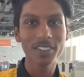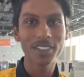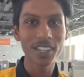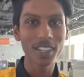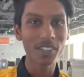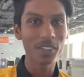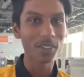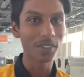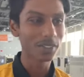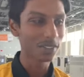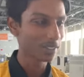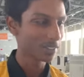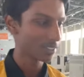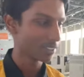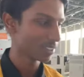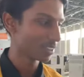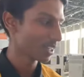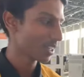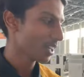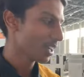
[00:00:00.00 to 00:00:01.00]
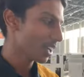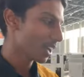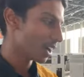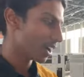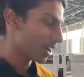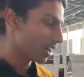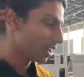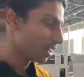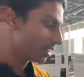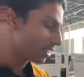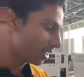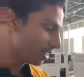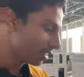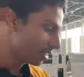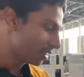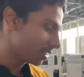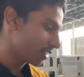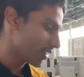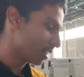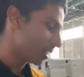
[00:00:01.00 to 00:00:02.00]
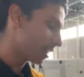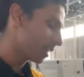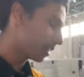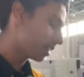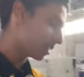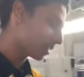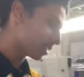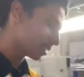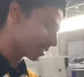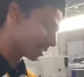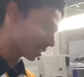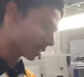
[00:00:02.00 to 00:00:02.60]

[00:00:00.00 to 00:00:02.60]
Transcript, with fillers: Thank you. This is the